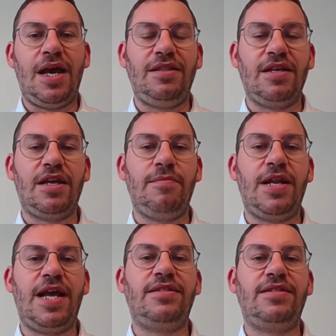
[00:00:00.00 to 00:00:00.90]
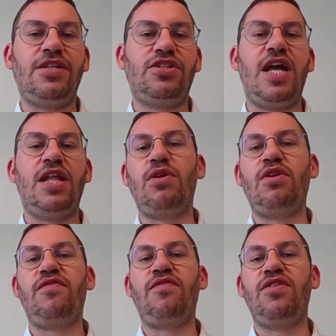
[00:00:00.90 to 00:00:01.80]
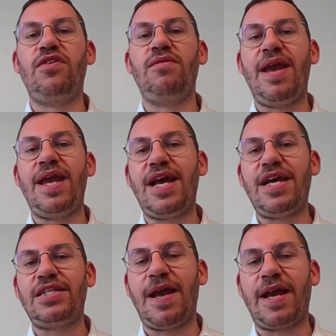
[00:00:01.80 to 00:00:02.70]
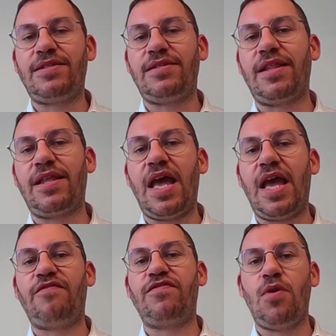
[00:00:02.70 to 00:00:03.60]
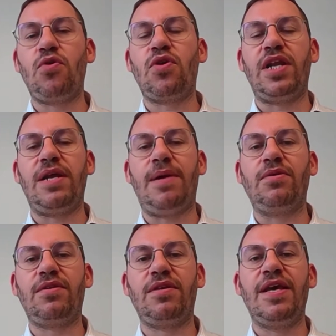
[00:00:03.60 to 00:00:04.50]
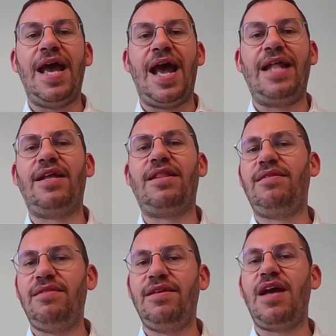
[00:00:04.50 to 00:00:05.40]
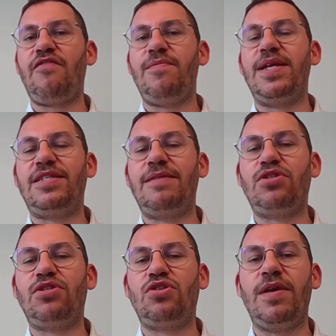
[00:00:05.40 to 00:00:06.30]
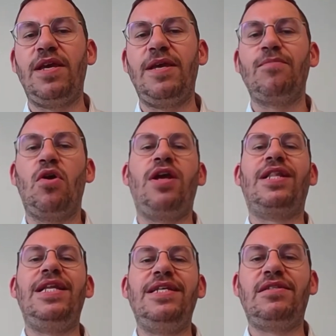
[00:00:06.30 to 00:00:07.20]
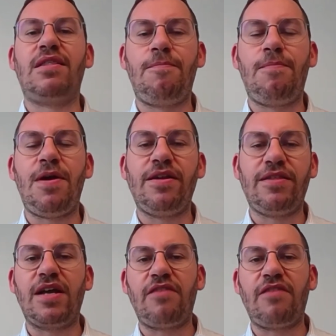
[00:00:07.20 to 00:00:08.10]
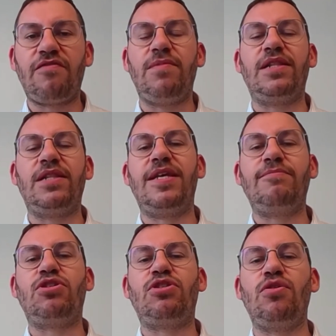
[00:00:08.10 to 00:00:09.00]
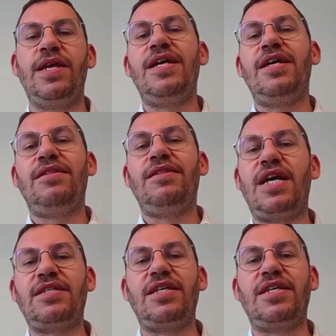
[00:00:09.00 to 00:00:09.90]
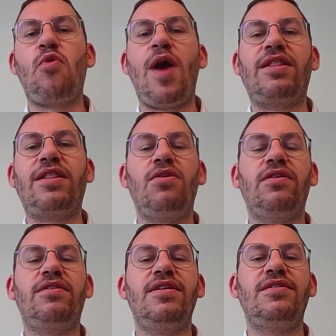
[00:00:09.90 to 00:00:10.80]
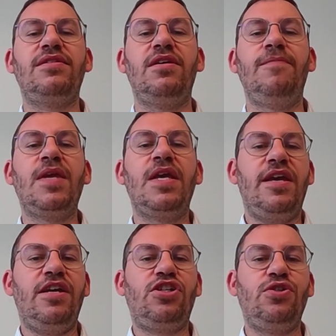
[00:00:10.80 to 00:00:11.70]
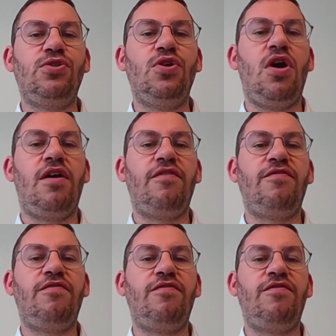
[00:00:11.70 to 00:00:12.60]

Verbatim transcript: decriminalization, and one of the main aspects that I have spoken about, and that the government seems to be, or at least the party in government seems to be discussing quite a lot, is the issue of